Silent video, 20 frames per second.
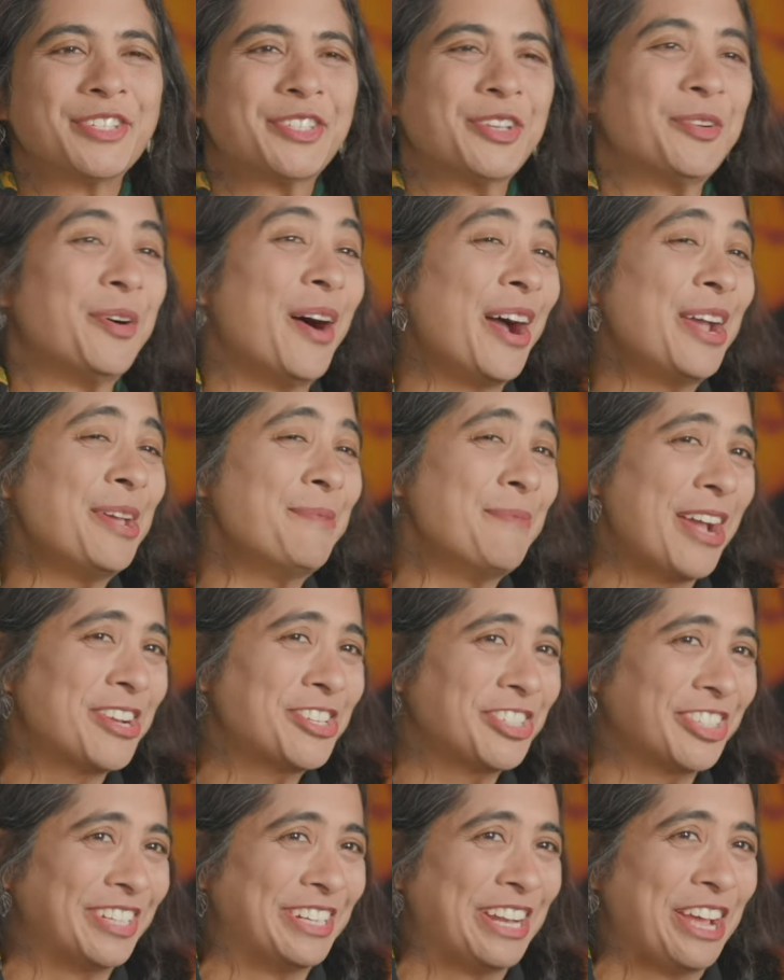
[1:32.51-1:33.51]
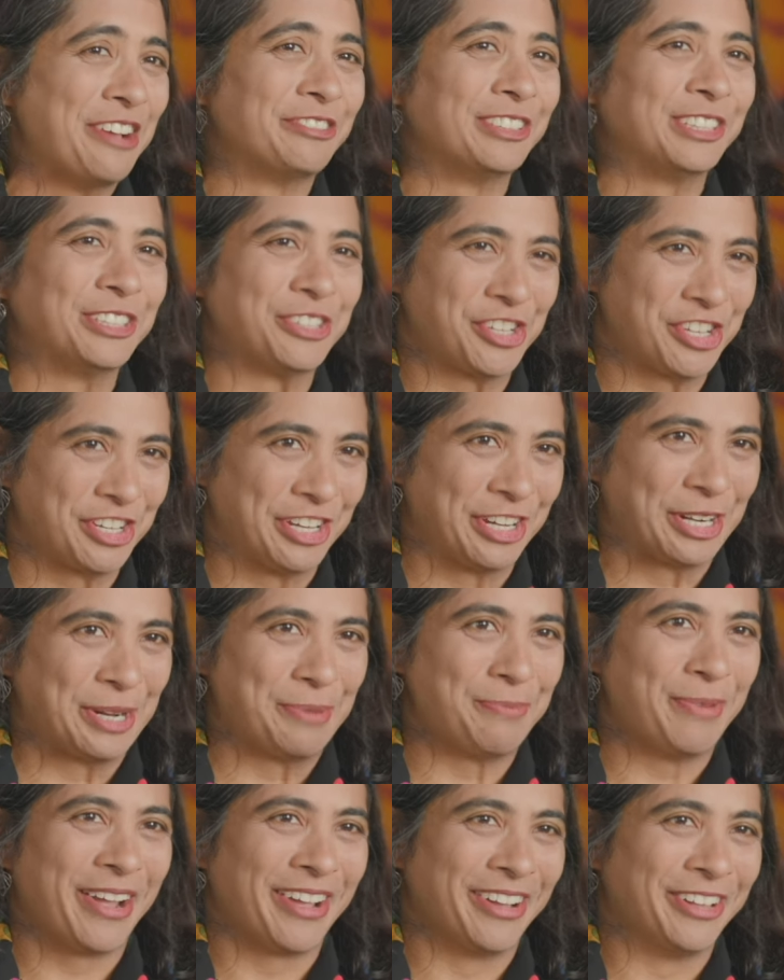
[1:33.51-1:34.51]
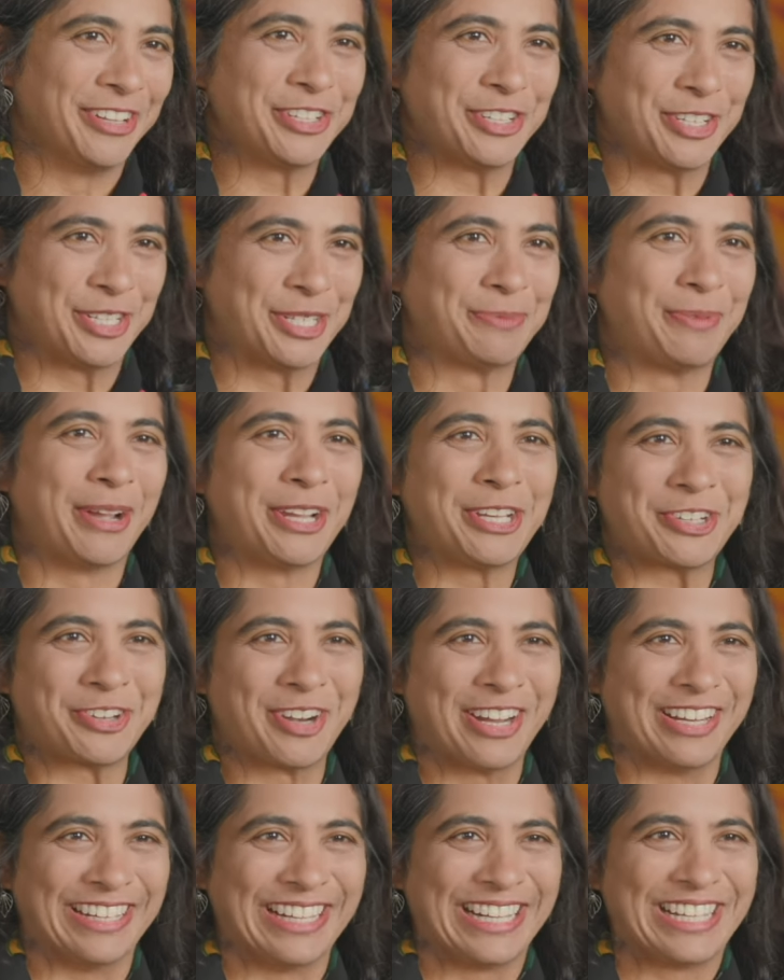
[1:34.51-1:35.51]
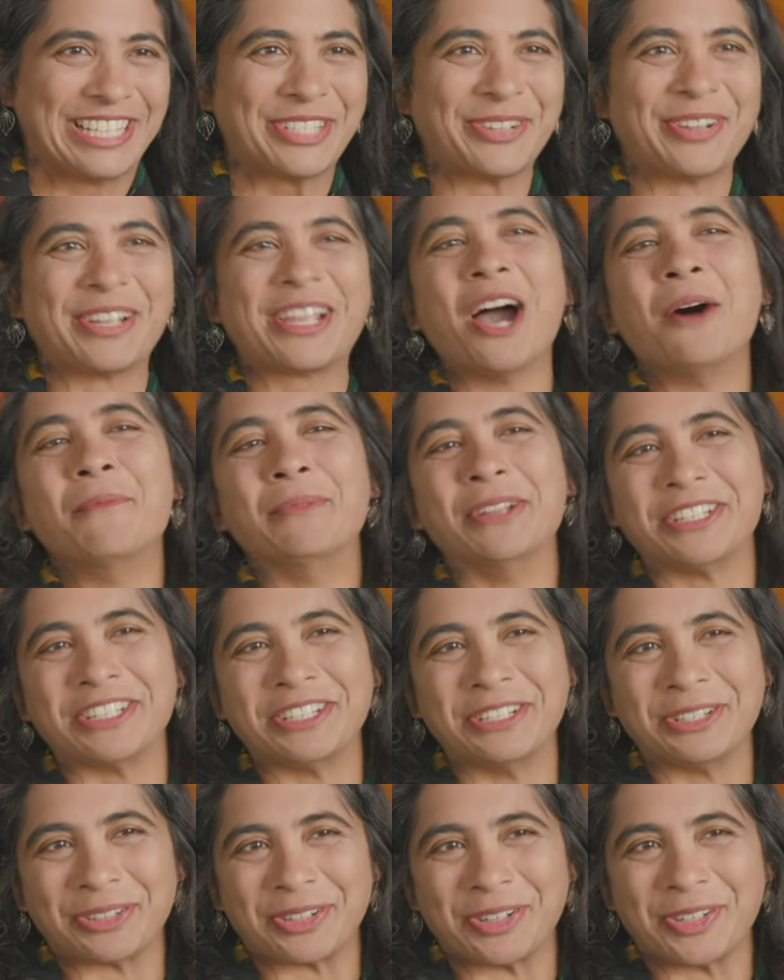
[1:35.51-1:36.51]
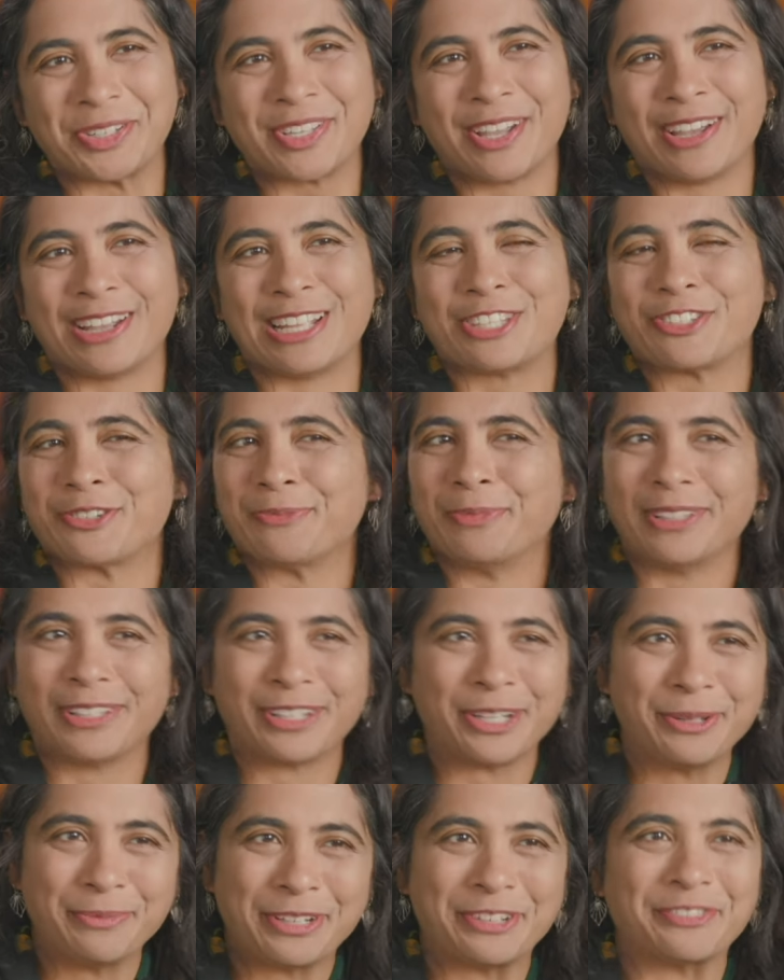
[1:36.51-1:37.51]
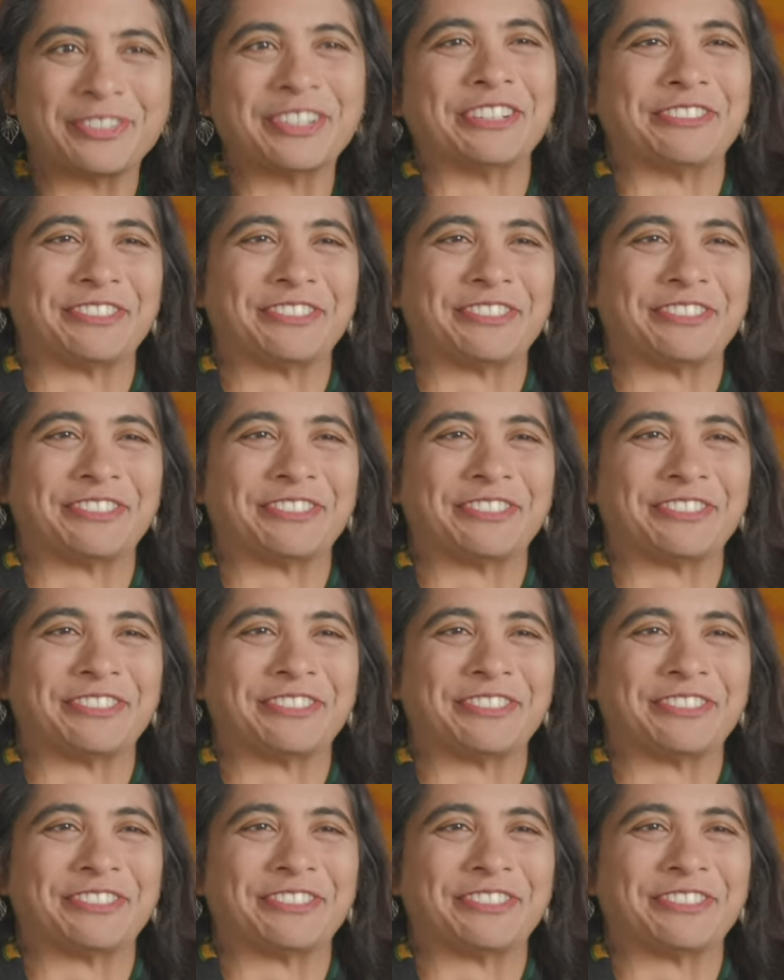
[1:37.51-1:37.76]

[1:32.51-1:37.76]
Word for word: So, I am actually an evolutionary biologist by training. So, I come into neuroscience from a little bit of a